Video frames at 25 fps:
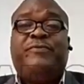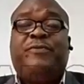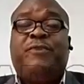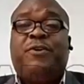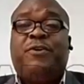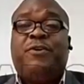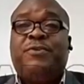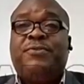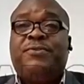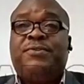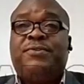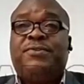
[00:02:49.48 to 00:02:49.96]

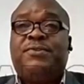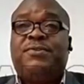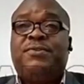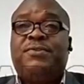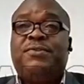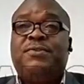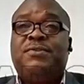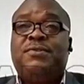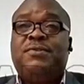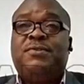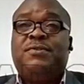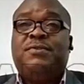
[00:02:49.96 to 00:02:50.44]
fought
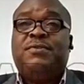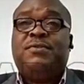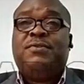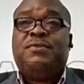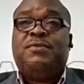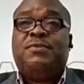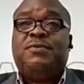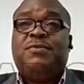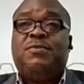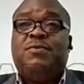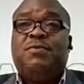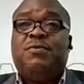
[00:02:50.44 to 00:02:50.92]

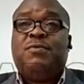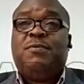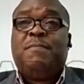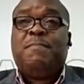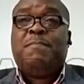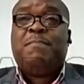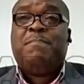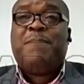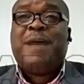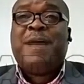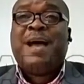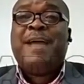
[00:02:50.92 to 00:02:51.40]

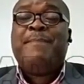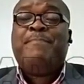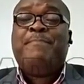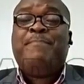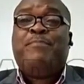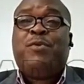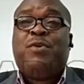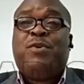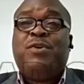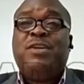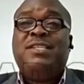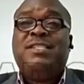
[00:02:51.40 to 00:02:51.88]
by
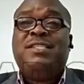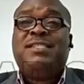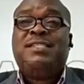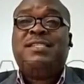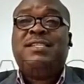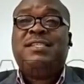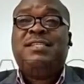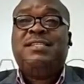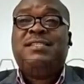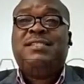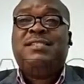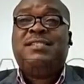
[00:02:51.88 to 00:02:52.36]

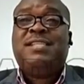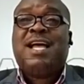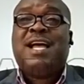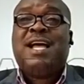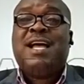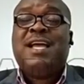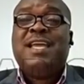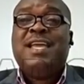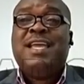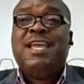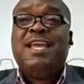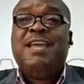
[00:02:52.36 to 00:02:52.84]
policies
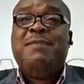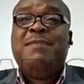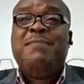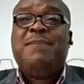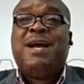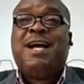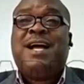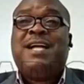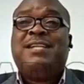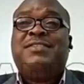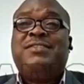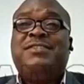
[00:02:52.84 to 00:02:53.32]
that aim
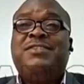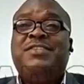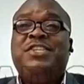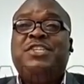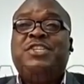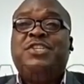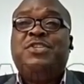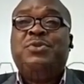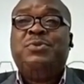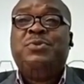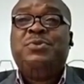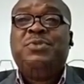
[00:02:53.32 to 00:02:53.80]
at
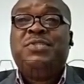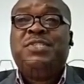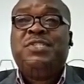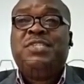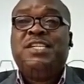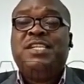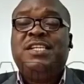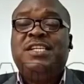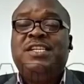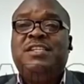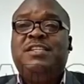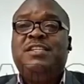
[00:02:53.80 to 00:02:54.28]

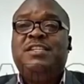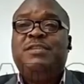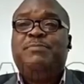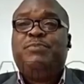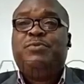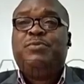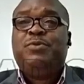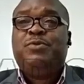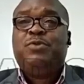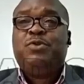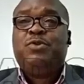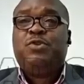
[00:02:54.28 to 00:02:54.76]
reducing
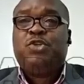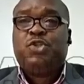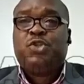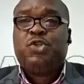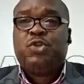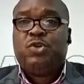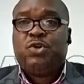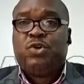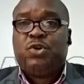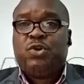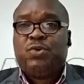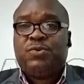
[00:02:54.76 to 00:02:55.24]

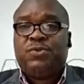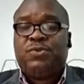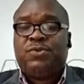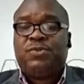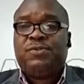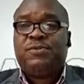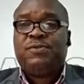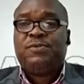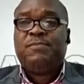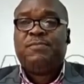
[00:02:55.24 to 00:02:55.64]
production costs.